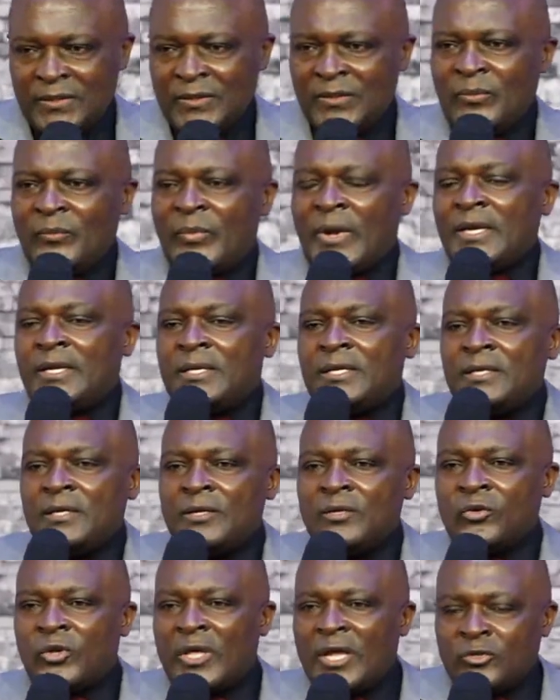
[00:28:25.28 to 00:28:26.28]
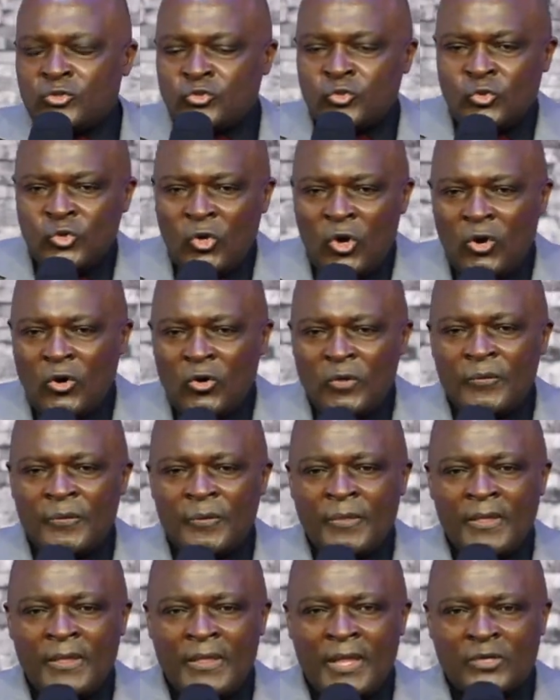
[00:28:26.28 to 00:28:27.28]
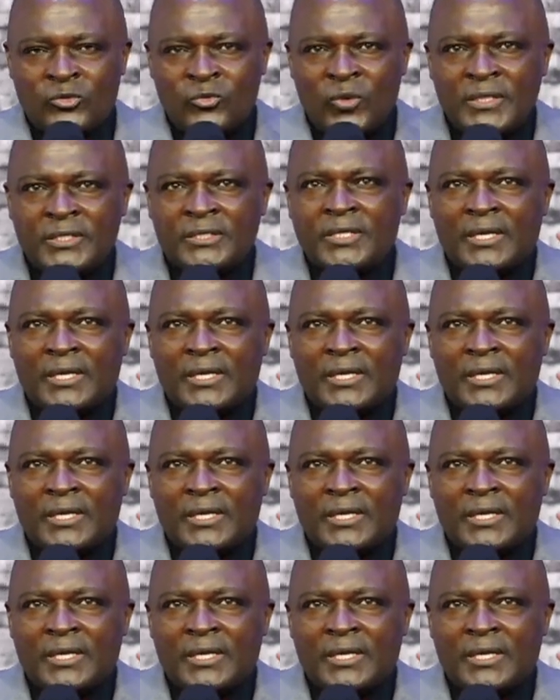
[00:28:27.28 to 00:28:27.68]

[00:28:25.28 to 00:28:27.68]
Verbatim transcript: But get to know that what